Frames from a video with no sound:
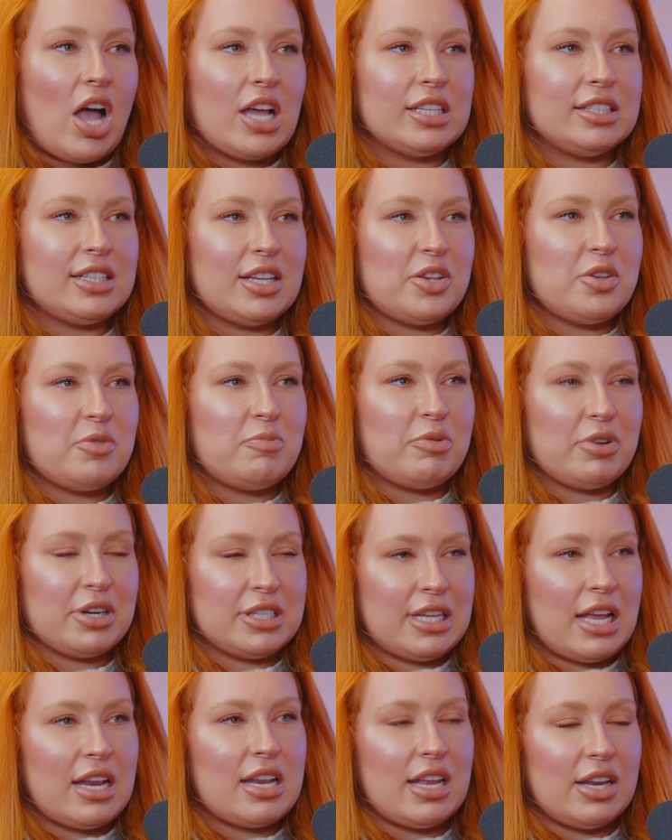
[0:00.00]
I see you
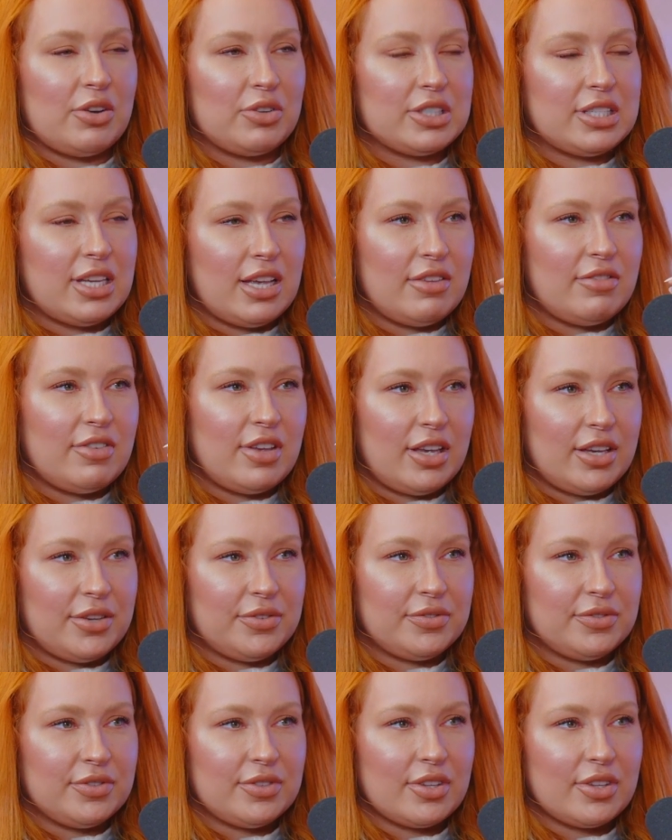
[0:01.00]
presenting on TV.